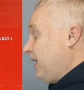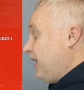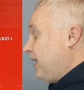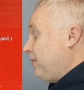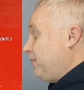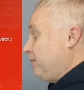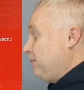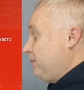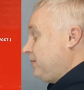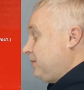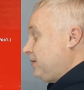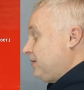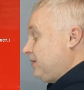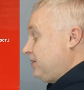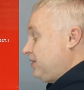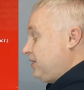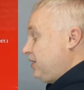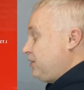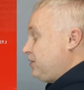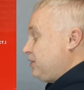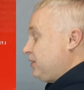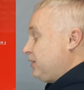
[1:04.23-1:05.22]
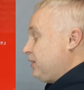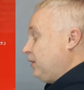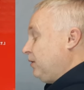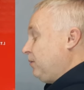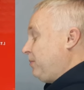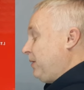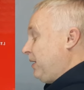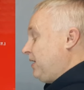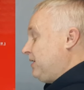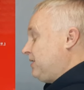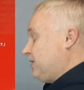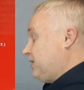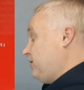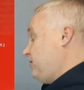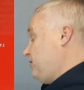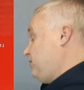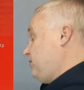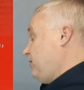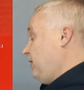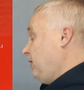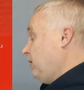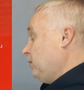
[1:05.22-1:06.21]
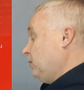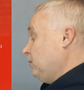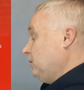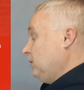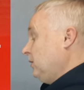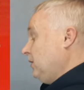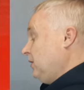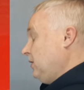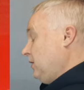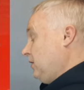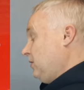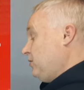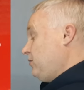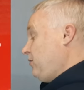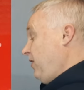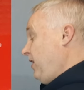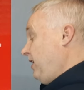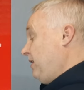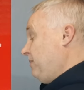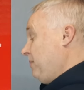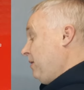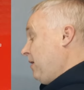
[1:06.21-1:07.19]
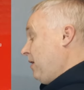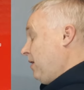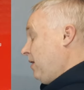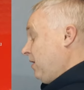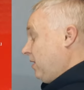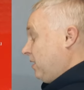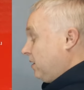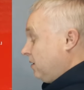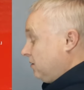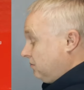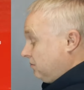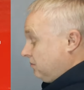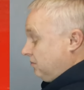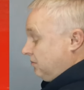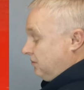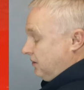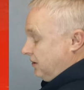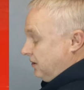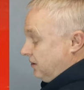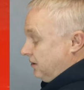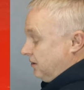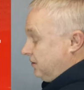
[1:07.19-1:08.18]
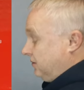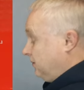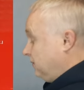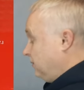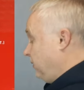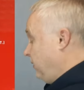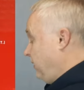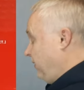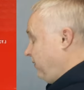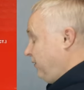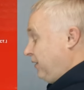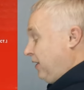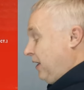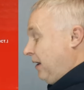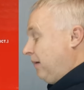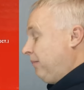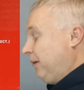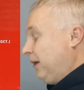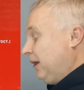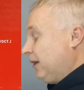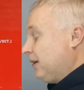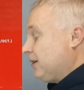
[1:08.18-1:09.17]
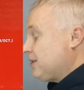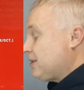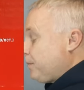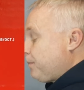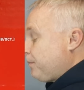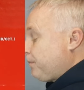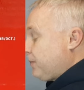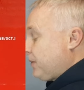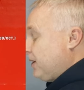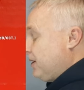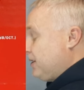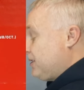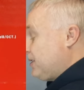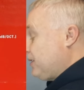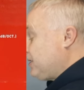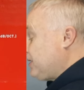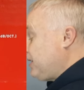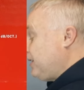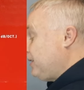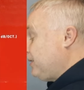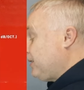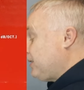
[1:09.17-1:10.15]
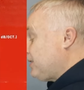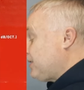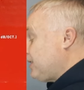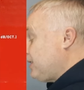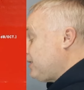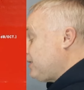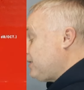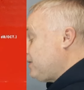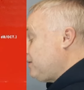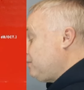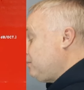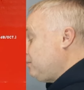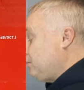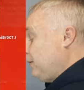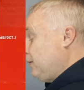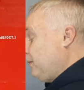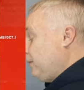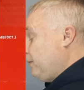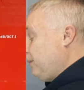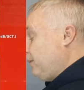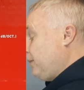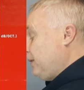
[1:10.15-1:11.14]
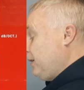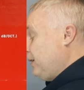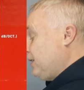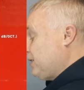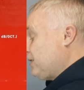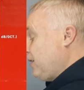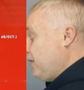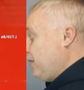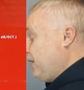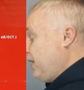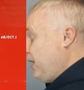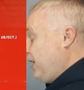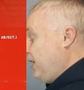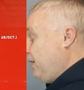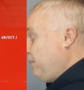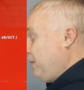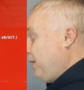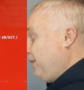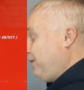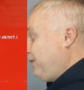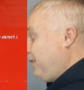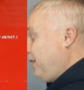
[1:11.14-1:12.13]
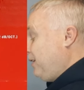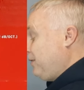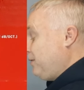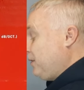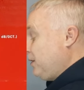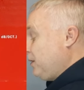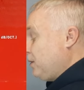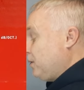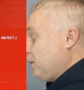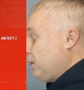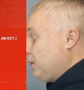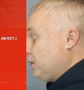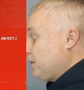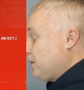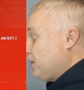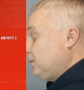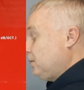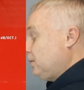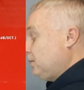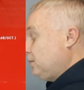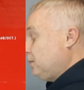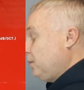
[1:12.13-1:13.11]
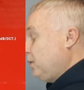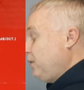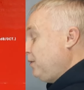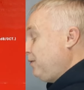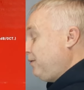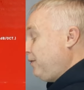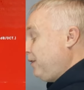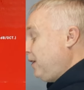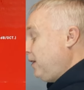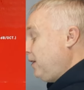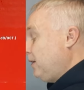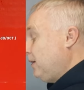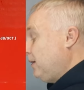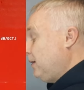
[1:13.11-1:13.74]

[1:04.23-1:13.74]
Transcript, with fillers: amp, digital bass control, trademark, whatever that means. It's a sealed system. It's got an 8x5 1/4 woofer,